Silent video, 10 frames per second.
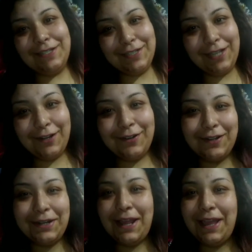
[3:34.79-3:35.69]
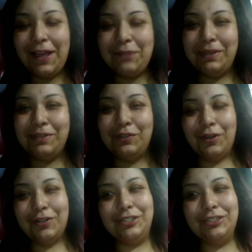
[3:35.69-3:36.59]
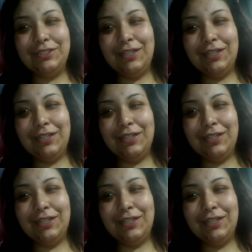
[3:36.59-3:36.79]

years later, I had my daughters.